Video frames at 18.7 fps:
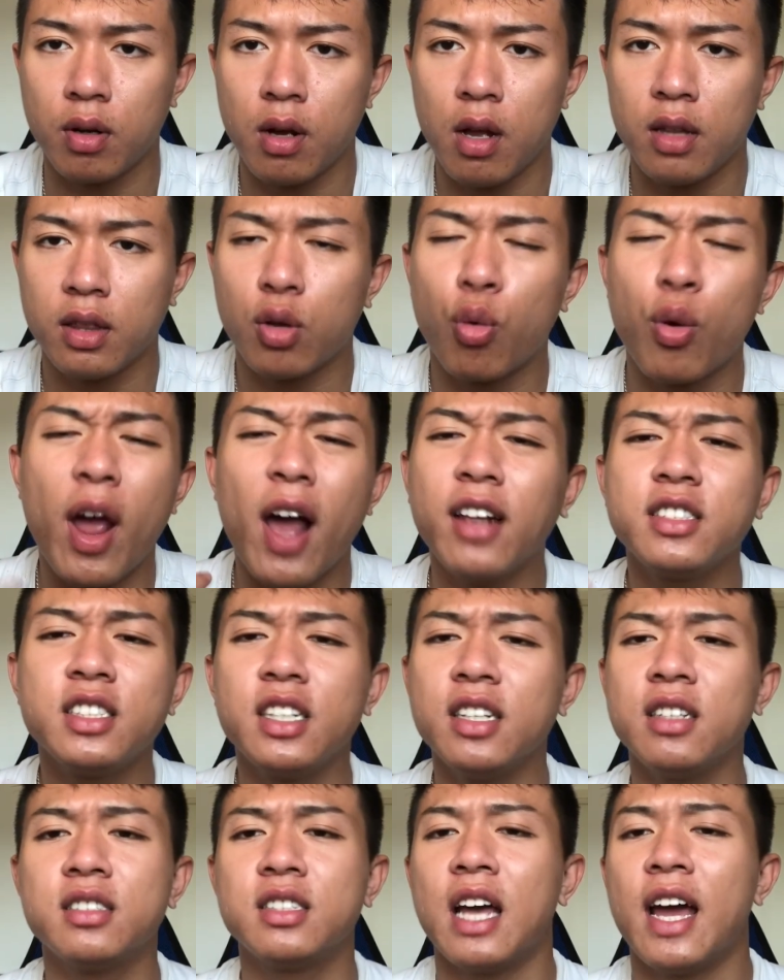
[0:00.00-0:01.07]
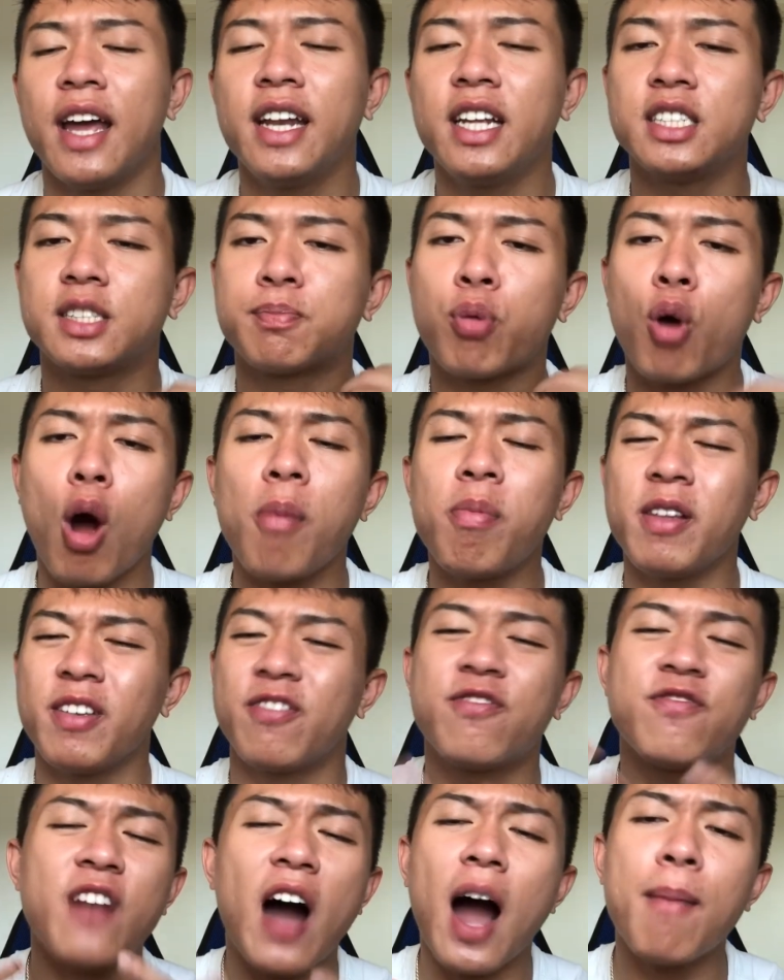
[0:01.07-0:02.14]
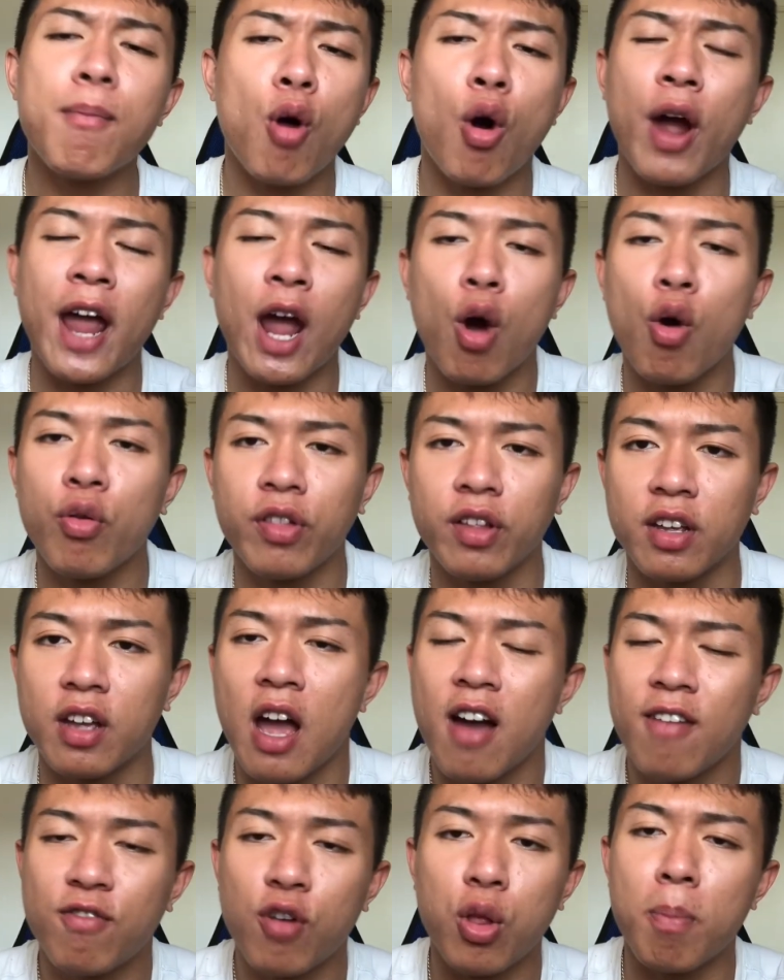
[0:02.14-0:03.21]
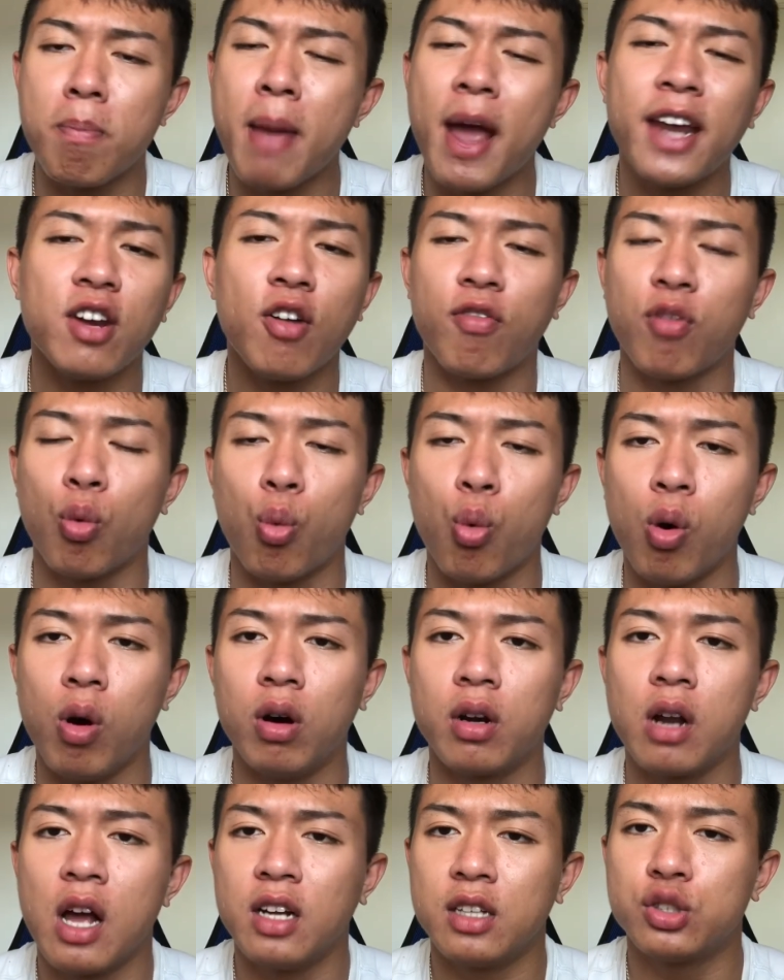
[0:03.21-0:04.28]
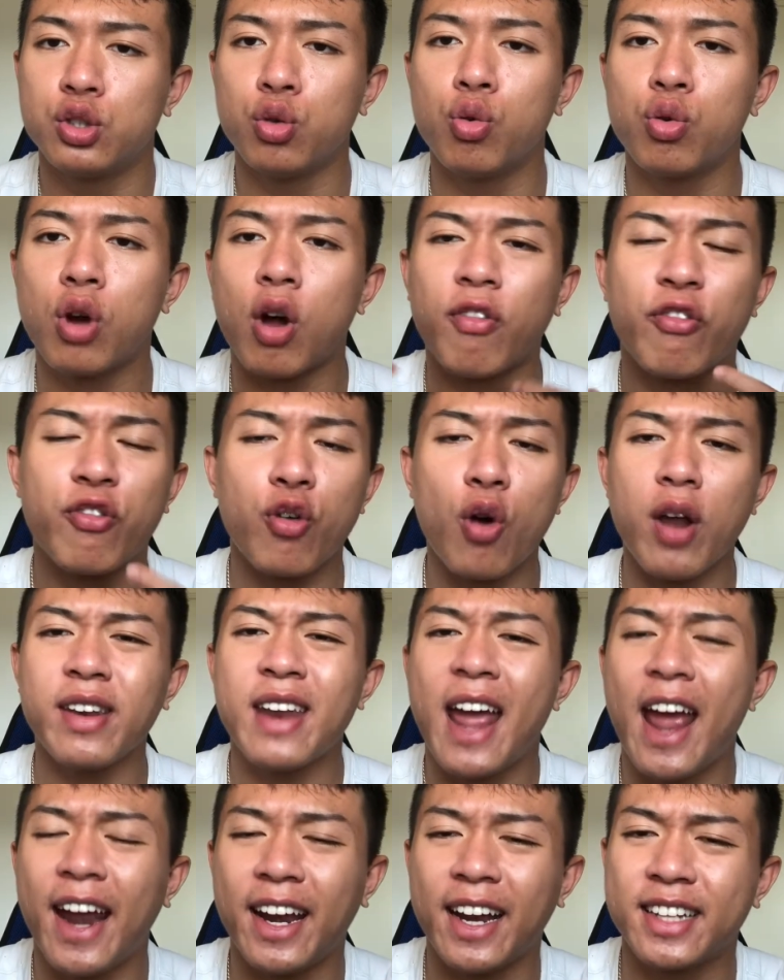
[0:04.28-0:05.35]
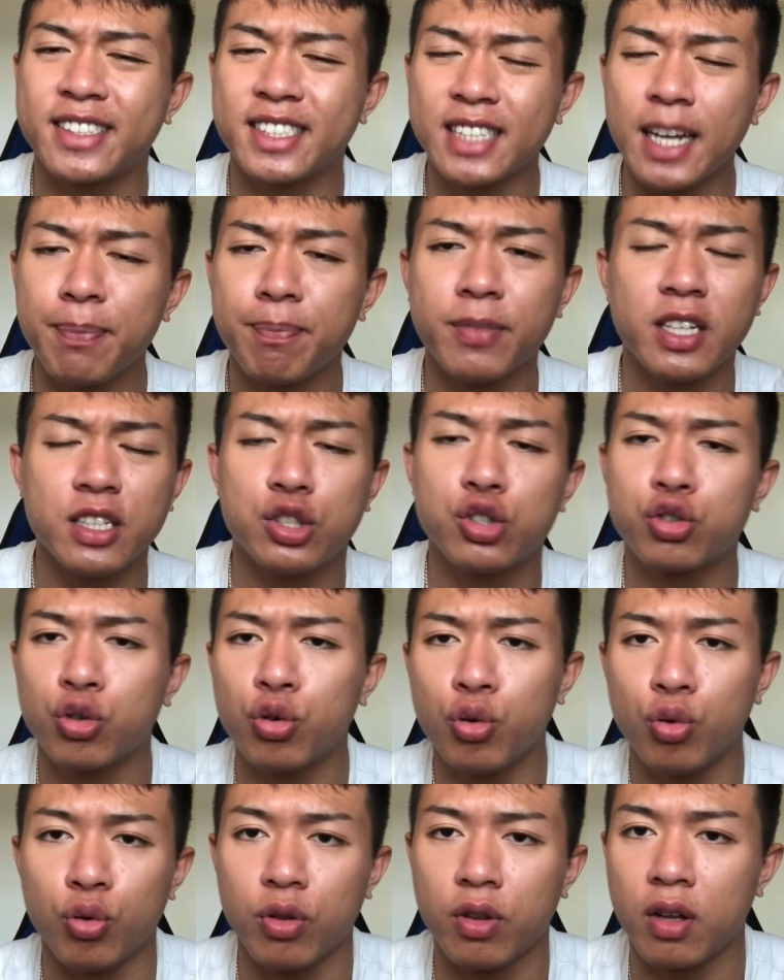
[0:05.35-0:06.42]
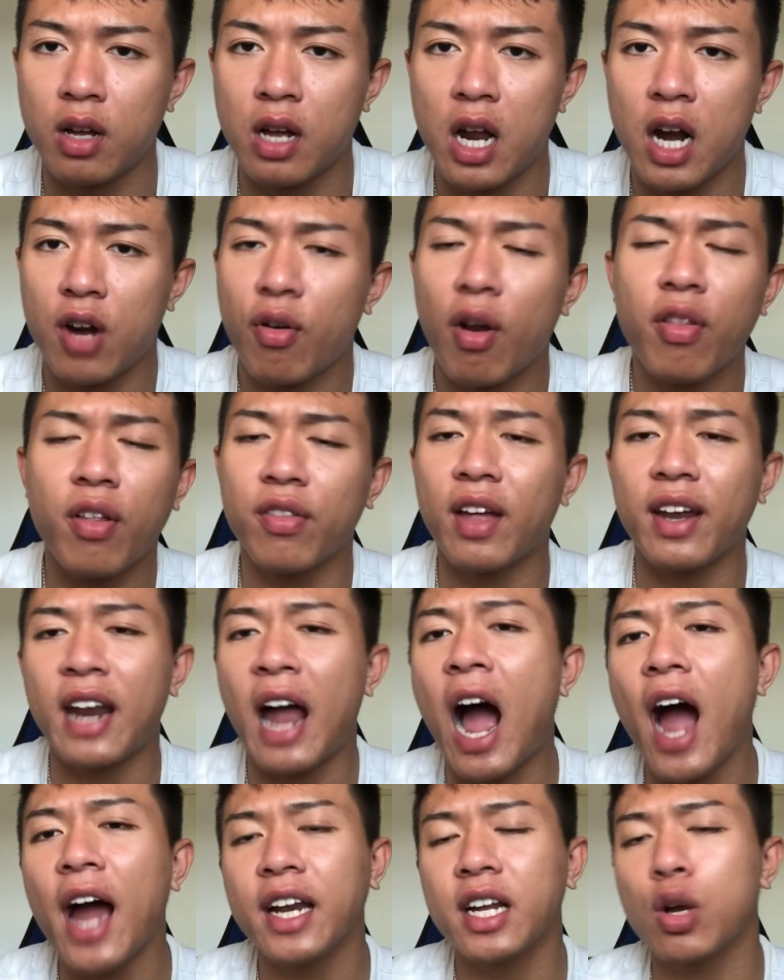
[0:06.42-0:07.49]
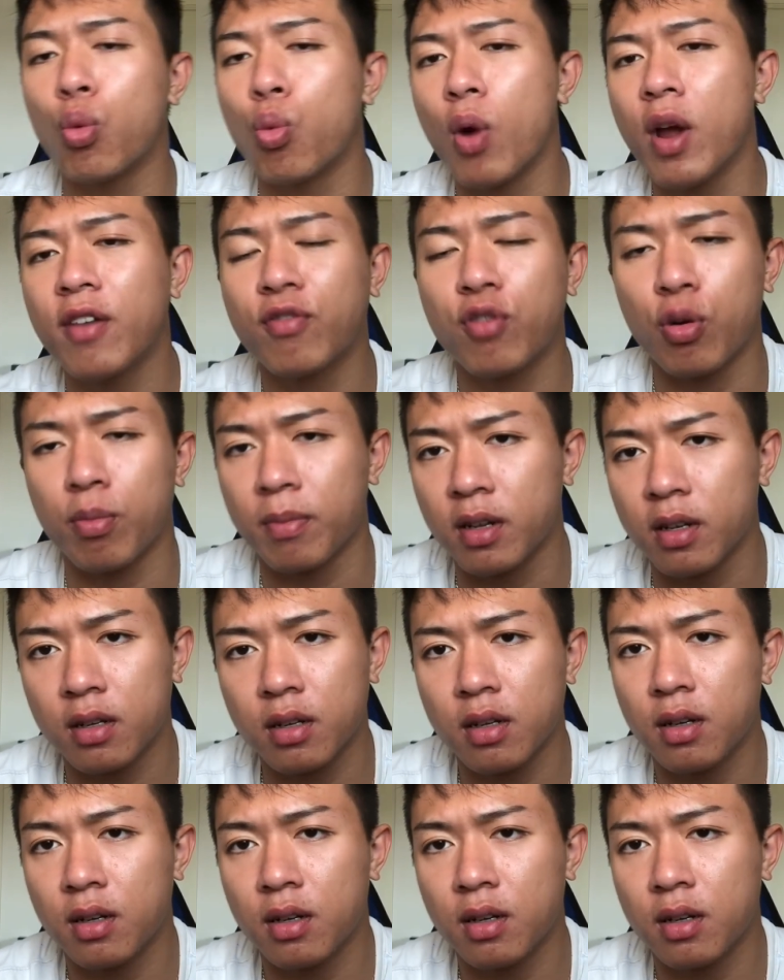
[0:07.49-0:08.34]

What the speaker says: The reality is, it is probably far more healthy for the man of the world to confront and accept this truth rather than hiding away from it,